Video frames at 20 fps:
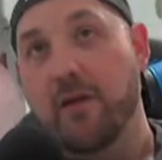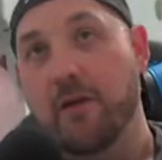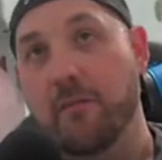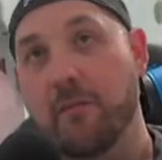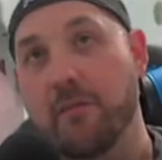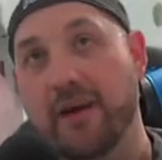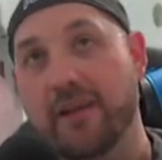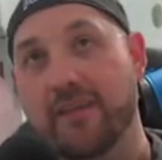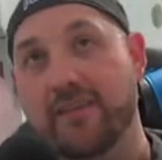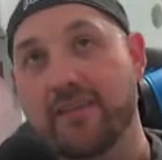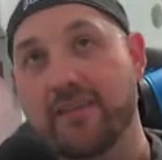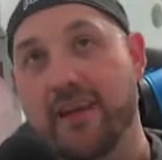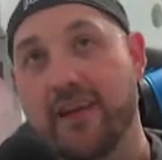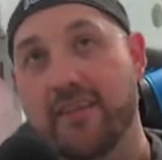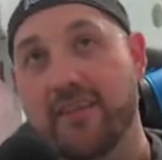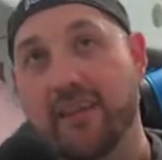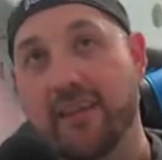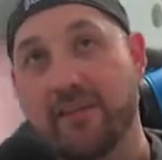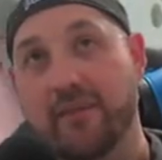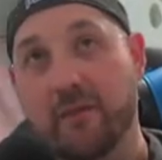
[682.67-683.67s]
But uh,
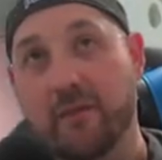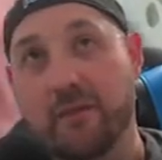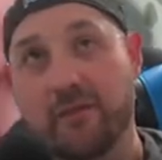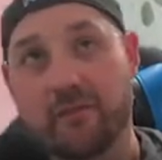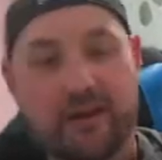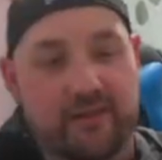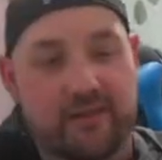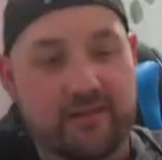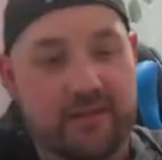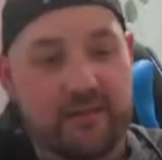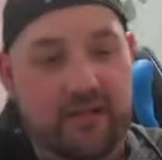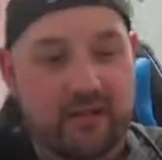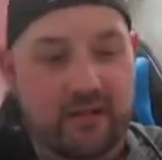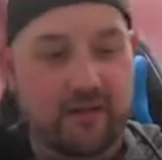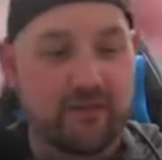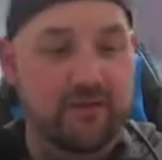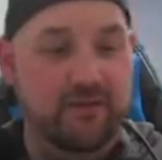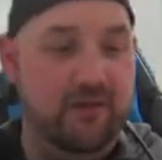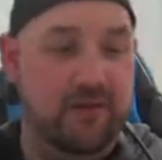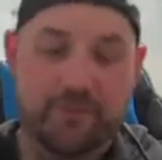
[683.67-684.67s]
that's the best part of Dark
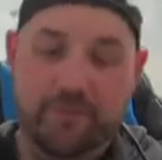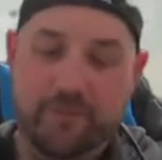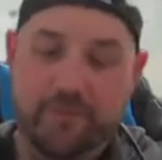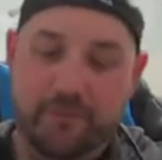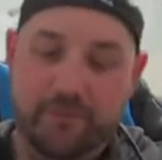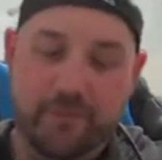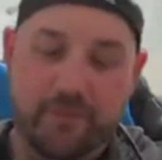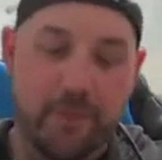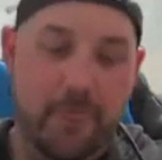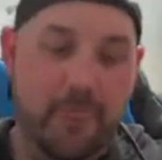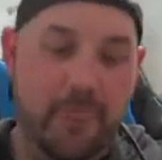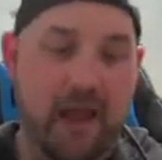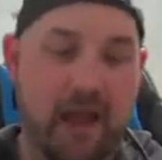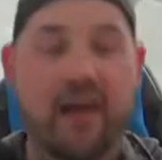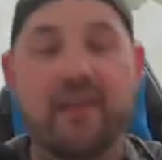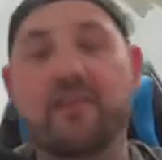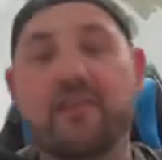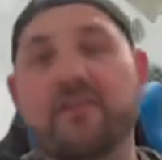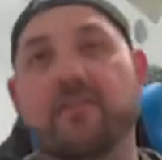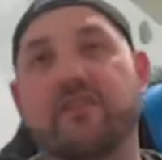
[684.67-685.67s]
Confidant.
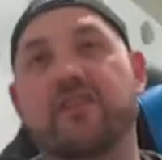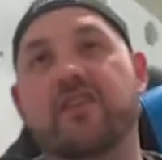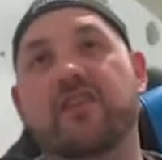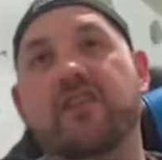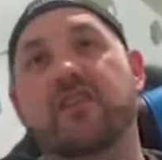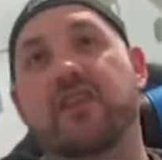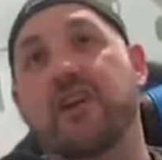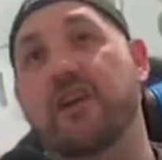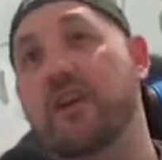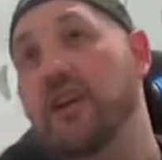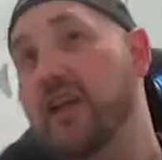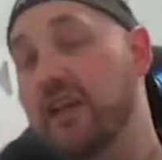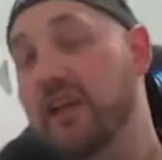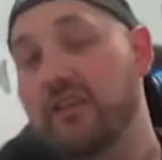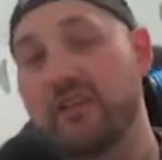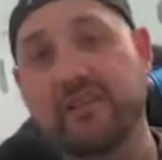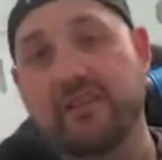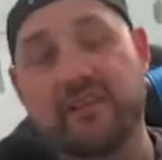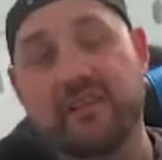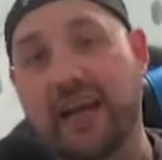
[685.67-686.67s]
Uh, then for serious here,
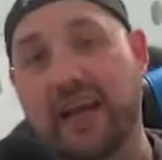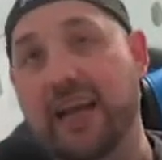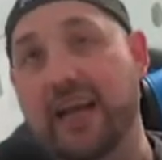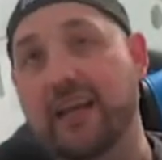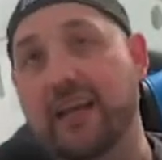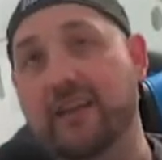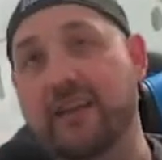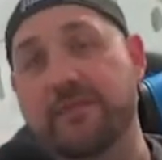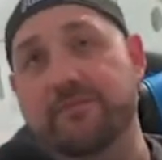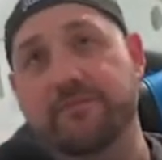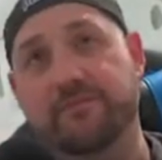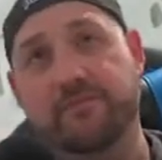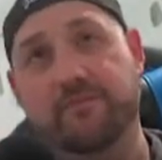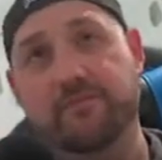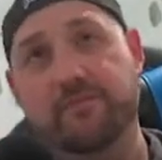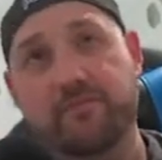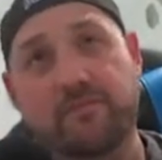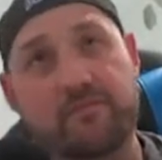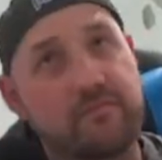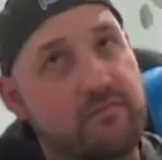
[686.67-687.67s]
just a stack outlet.
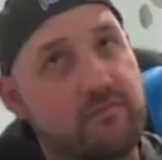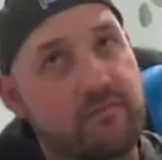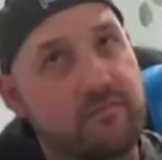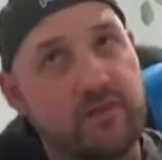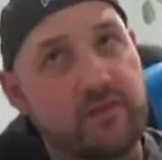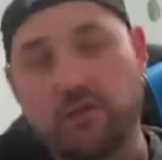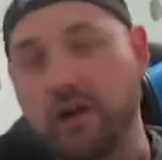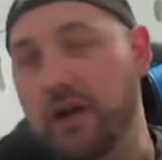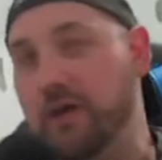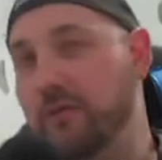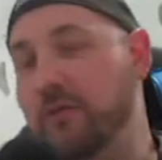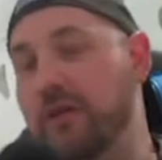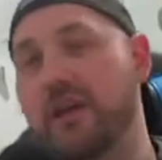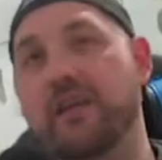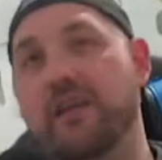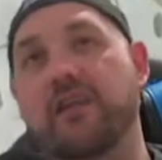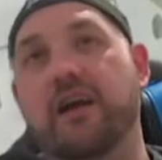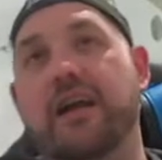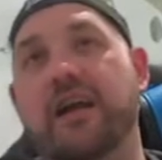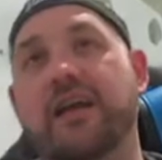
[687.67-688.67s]
Great with
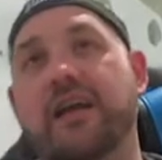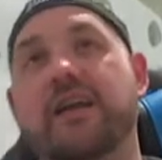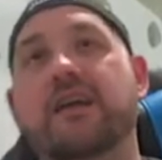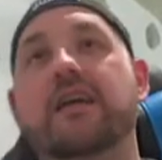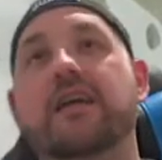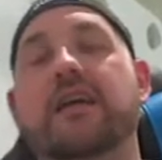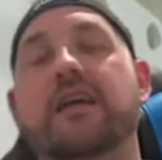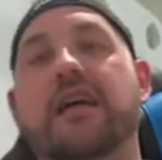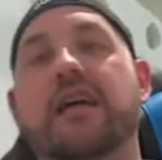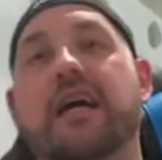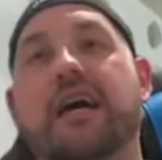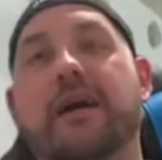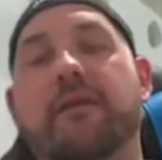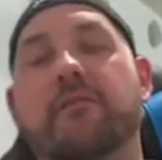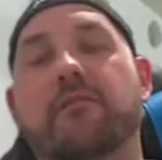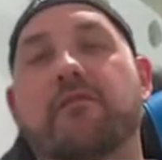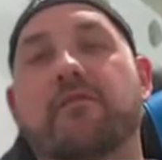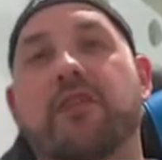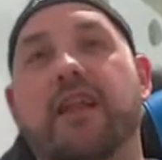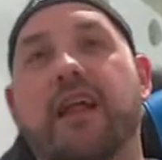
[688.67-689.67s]
Undying,
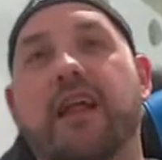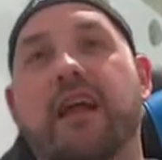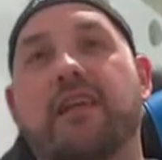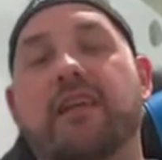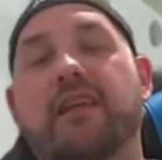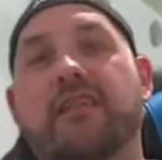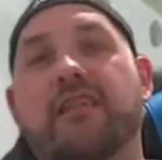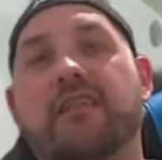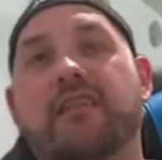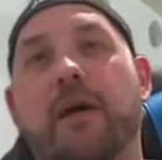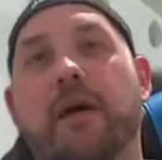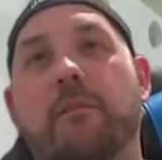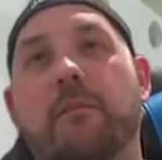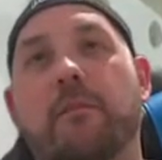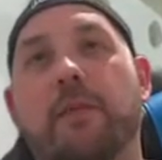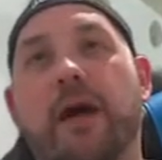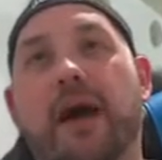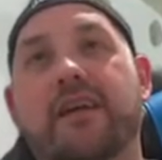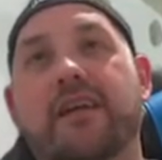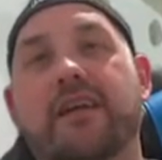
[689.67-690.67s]
um, so that our things come
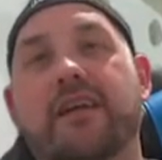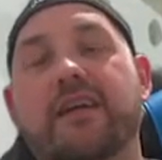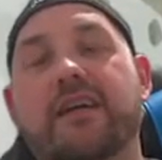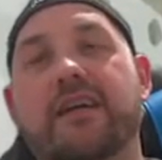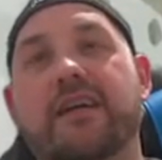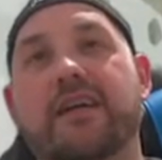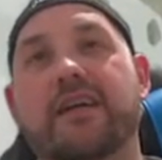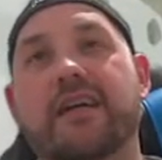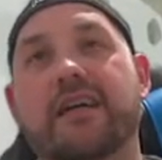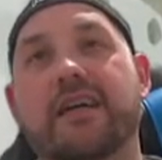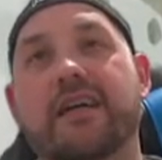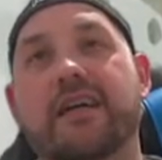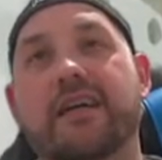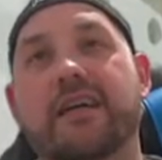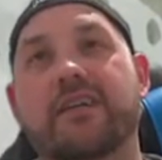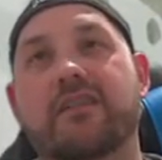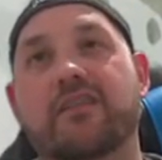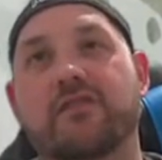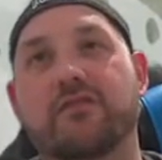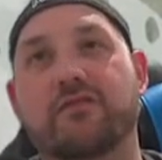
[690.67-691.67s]
back.
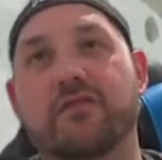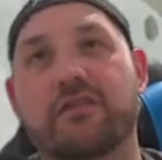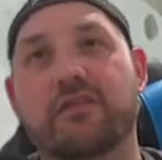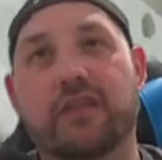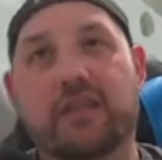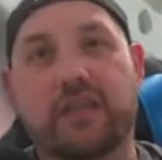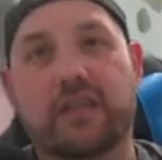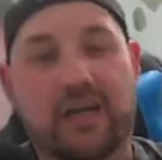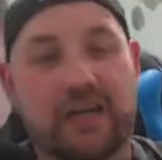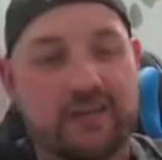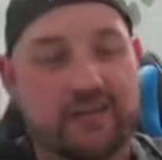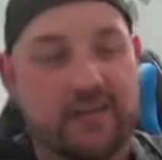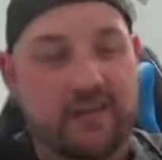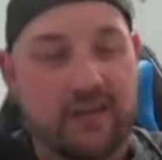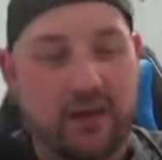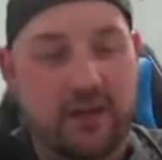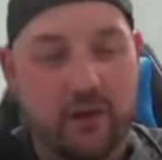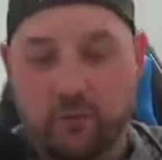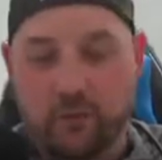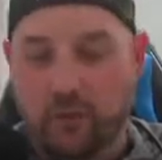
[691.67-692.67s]
Uh, just really, really nice and
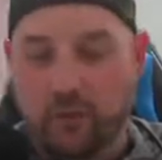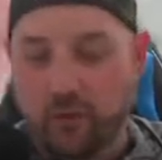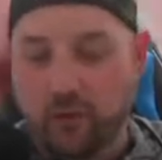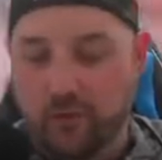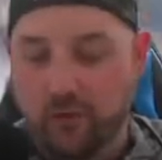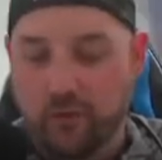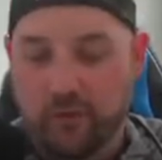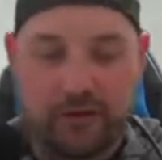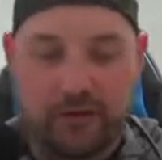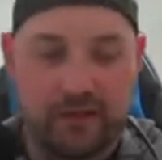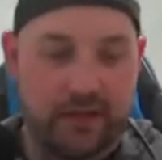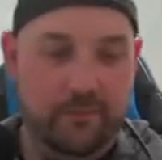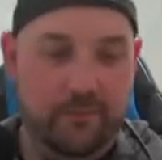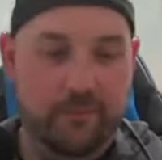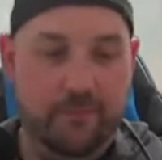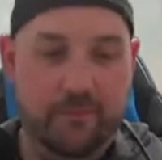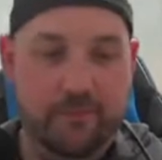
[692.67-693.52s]
help go through our deck.